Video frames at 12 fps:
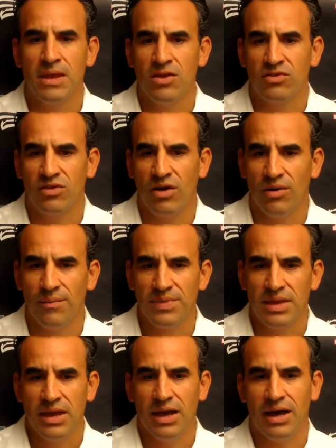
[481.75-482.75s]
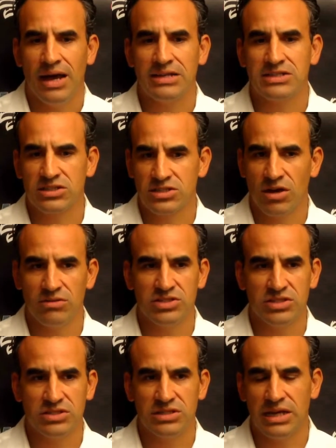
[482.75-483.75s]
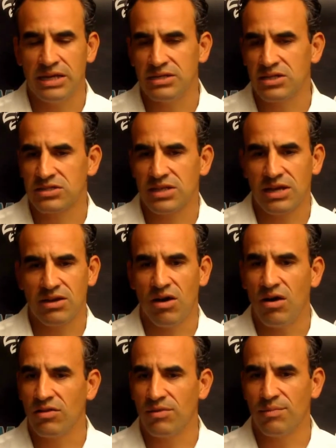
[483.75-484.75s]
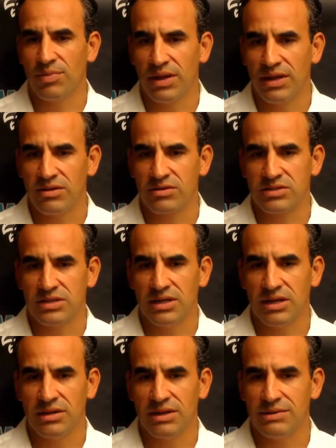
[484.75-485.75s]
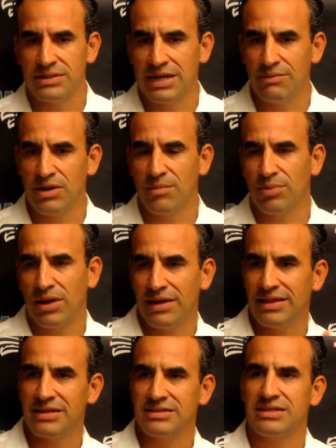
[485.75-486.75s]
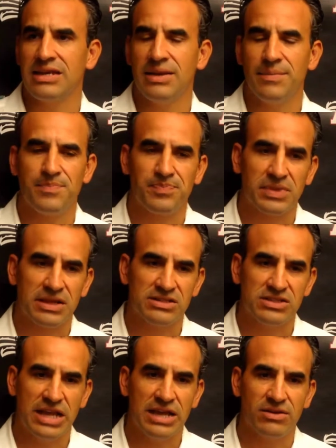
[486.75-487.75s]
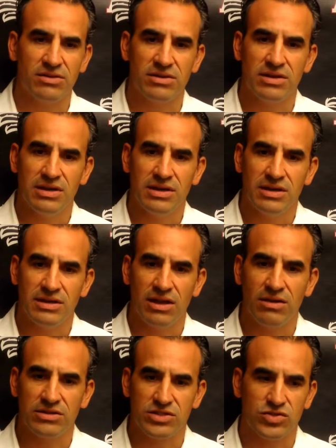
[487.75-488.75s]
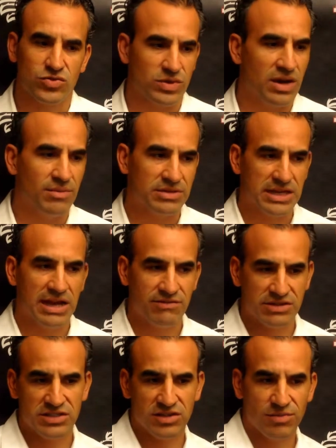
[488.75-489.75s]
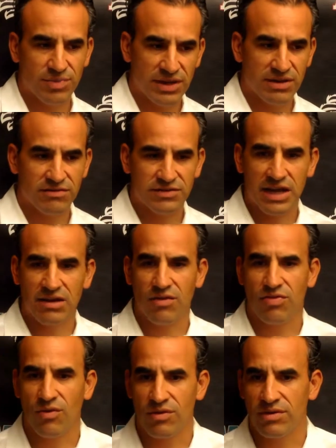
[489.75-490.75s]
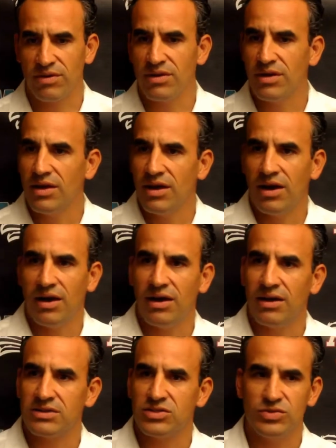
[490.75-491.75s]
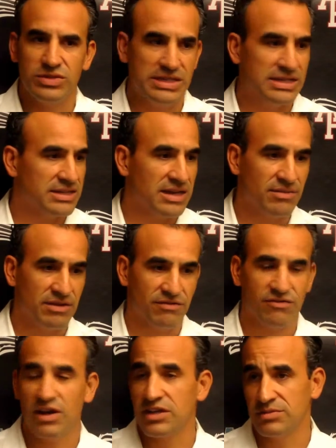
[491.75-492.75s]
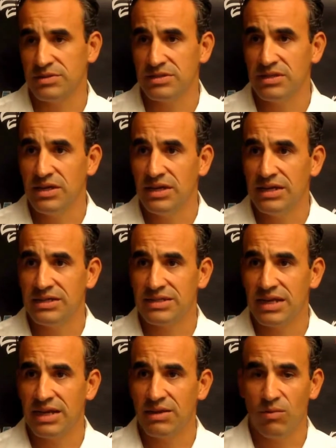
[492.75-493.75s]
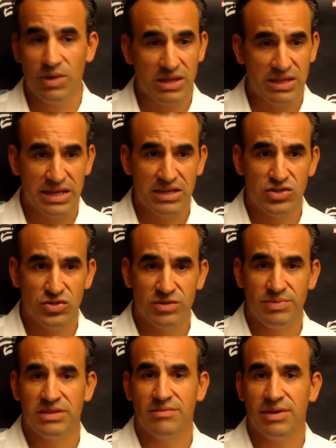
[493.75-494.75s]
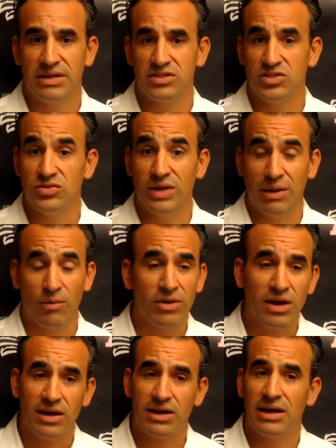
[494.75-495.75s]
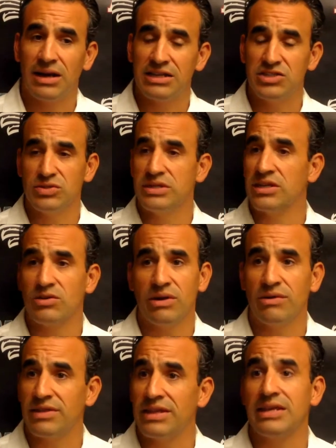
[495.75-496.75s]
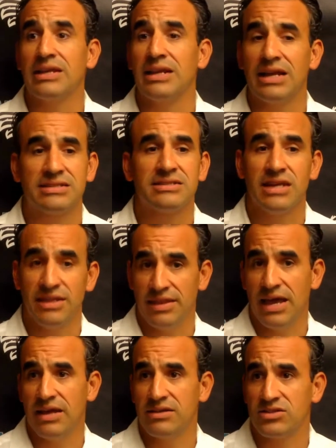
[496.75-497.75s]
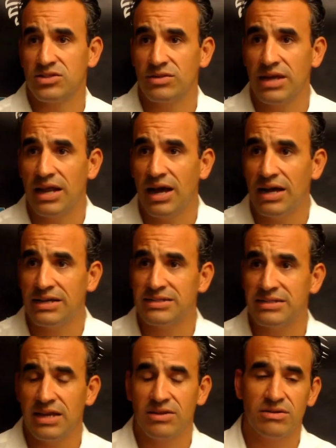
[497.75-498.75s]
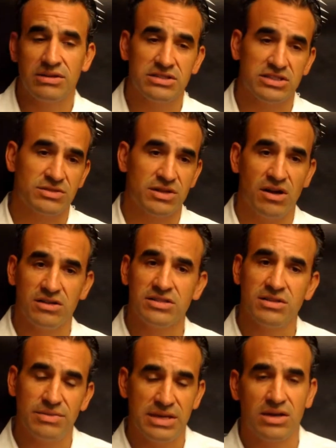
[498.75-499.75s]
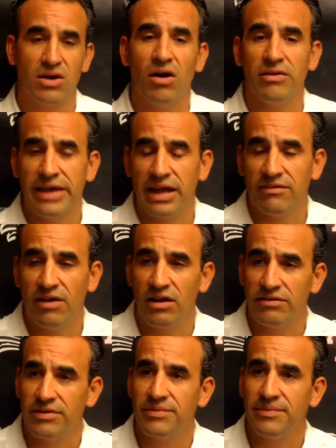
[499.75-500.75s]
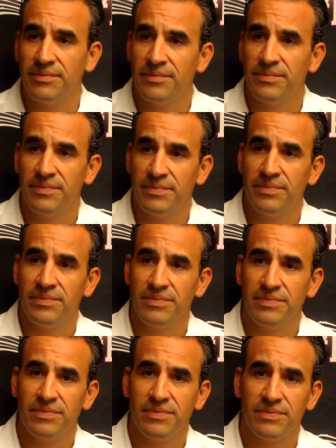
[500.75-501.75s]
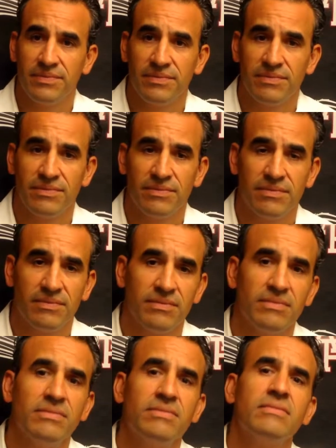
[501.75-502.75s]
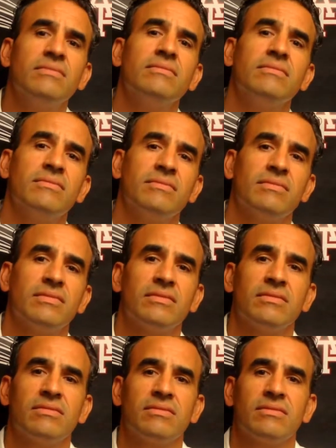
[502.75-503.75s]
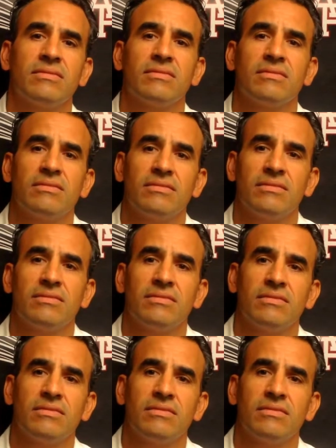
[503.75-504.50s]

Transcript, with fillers: So us as coaches, and just like all the players, we apply that same standard not only to Terrell but to every single player, of Tyler Thornton to the incoming freshman, is that, hey, we need you to be the best you, and we're not going to let you get away with anything less than that. So that high standard is just constantly being called out of all of them. Over here, a question from the GNAC media.